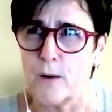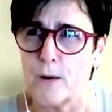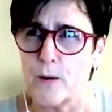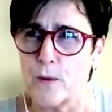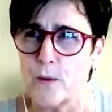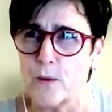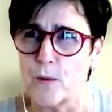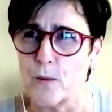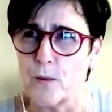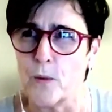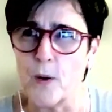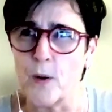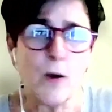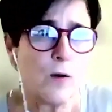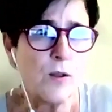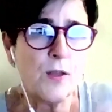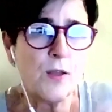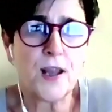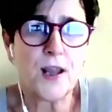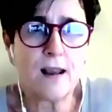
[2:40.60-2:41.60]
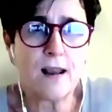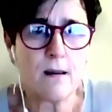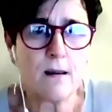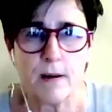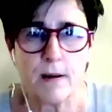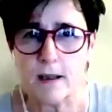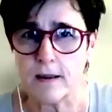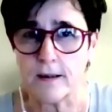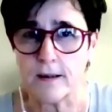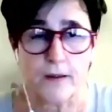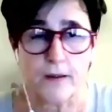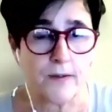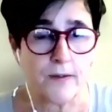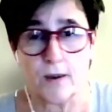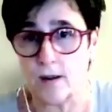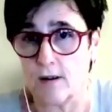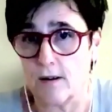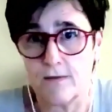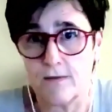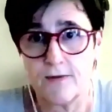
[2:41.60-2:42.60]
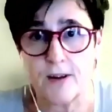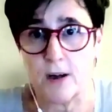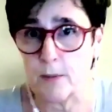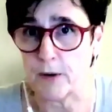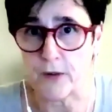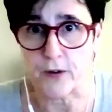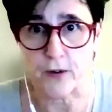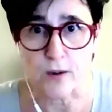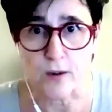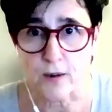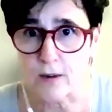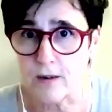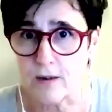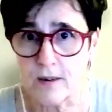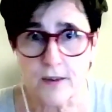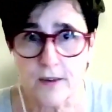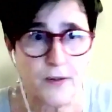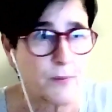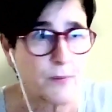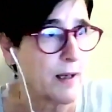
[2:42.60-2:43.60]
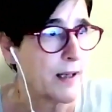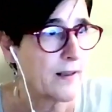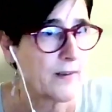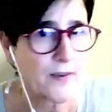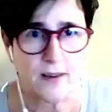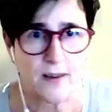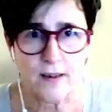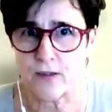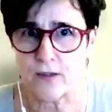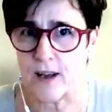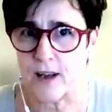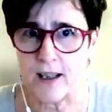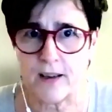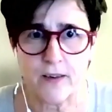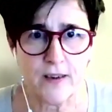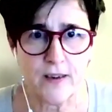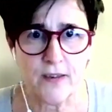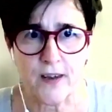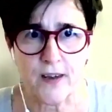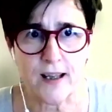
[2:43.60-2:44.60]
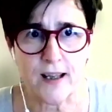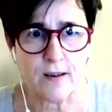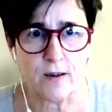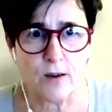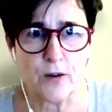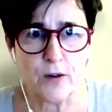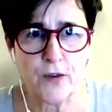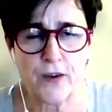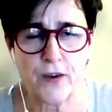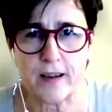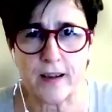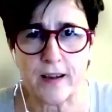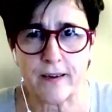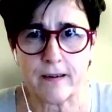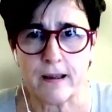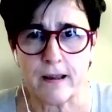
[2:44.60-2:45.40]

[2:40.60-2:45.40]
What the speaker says: we all think about pharmaceuticals, medicines, vaccines, diagnostics.